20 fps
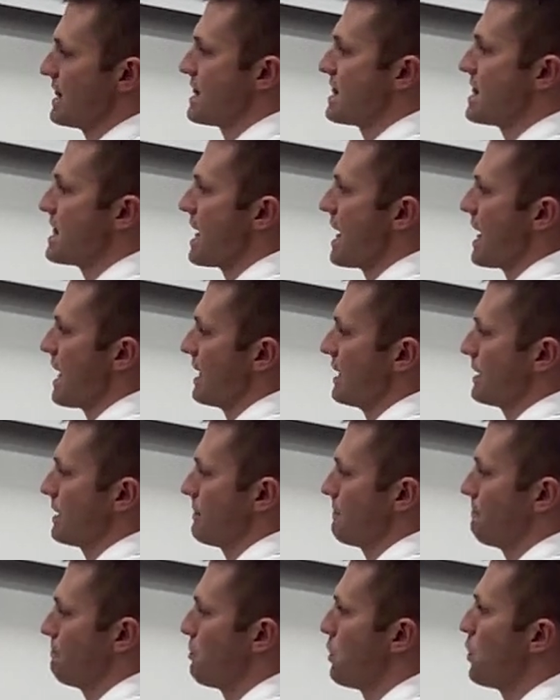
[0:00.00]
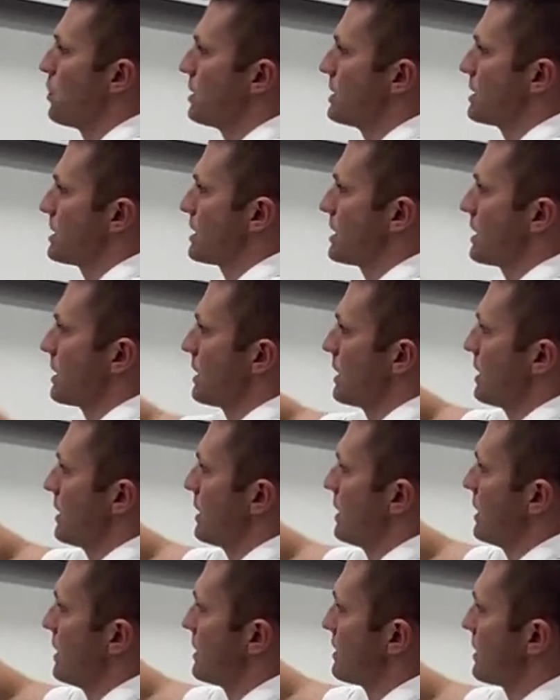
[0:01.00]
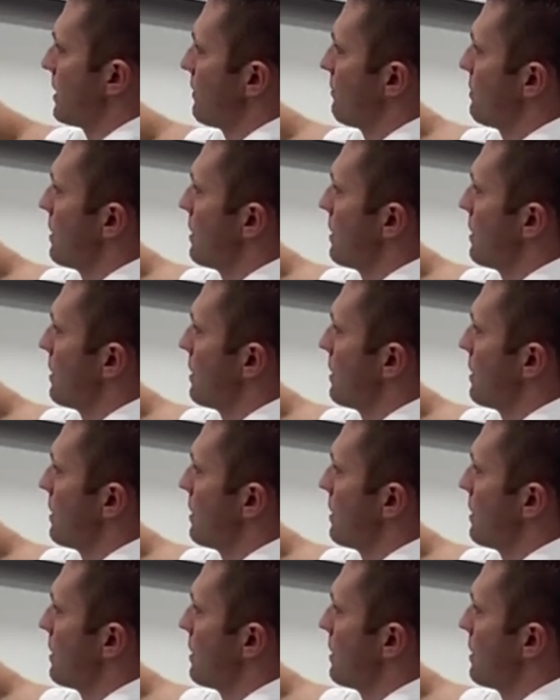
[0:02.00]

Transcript: that puts, instead of